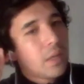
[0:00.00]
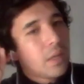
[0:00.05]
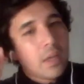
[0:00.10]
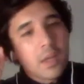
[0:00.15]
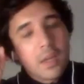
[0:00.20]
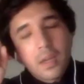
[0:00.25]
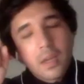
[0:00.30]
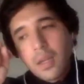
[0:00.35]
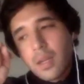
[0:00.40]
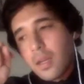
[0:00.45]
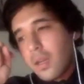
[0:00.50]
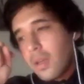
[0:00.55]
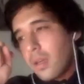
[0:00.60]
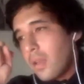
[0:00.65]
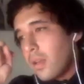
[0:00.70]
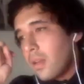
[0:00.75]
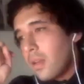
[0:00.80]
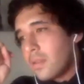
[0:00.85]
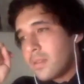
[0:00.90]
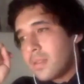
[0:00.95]

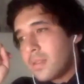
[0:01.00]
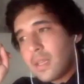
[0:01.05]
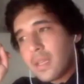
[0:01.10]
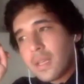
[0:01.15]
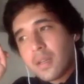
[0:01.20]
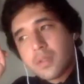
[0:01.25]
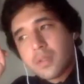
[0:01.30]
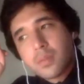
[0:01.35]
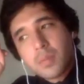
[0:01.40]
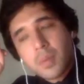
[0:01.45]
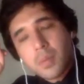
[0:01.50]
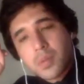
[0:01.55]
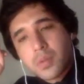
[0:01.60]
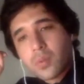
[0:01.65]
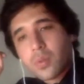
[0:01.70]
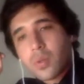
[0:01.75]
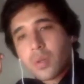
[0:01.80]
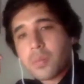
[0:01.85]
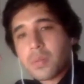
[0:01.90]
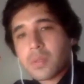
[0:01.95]
and city council members
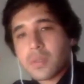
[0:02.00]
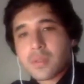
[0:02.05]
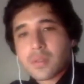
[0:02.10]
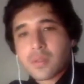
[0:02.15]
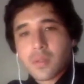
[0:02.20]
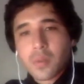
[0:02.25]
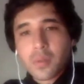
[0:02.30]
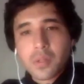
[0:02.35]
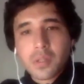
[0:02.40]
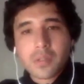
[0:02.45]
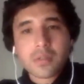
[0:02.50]
who are business owners